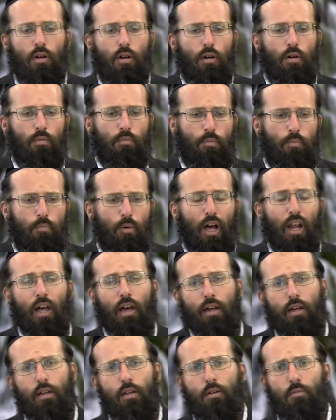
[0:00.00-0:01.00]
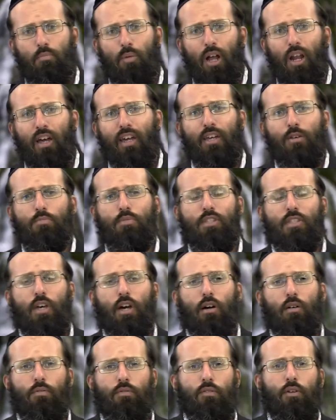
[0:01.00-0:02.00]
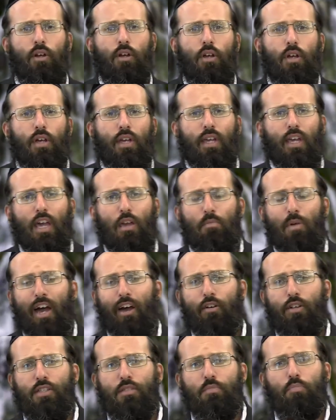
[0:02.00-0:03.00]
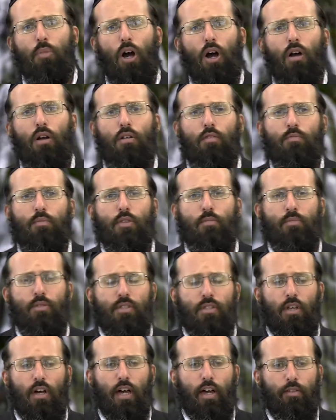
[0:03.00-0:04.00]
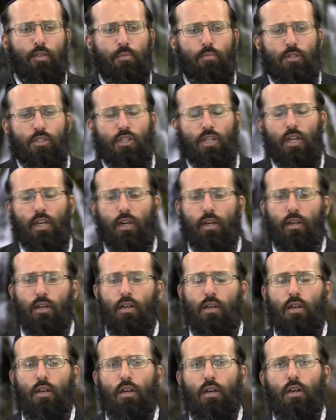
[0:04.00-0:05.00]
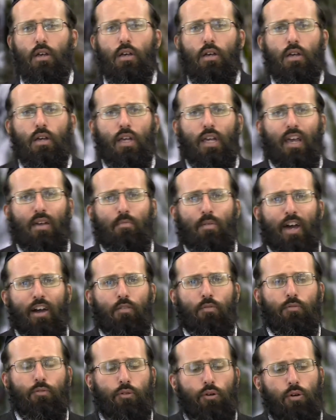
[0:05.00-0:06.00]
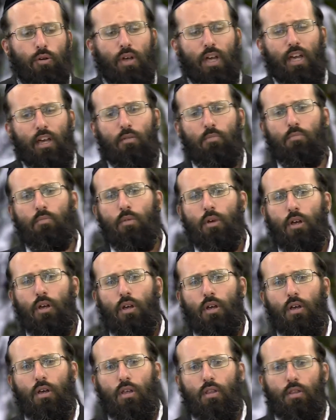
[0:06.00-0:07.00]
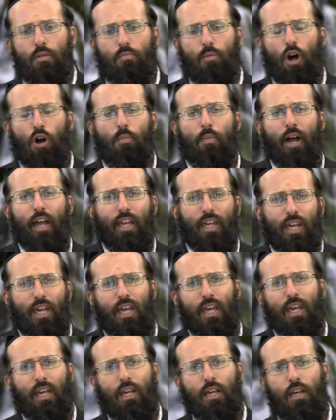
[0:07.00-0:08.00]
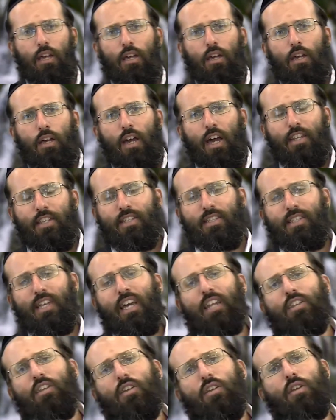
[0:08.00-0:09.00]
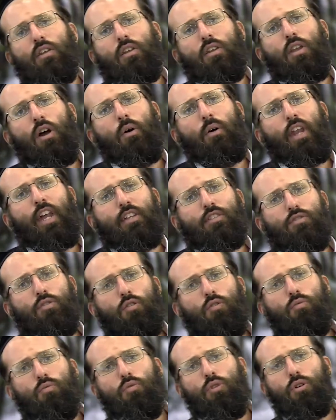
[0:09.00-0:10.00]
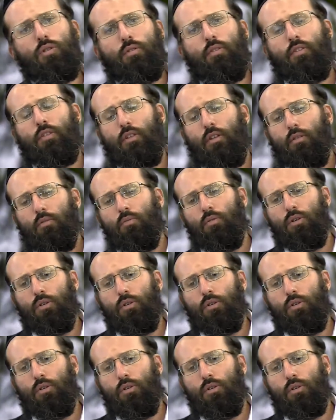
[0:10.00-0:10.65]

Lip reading: of Balak. Balak himself came out, a spark of the Messiah, the Mashiach, came out through him, the Moabite king, a descendant known as Ruth.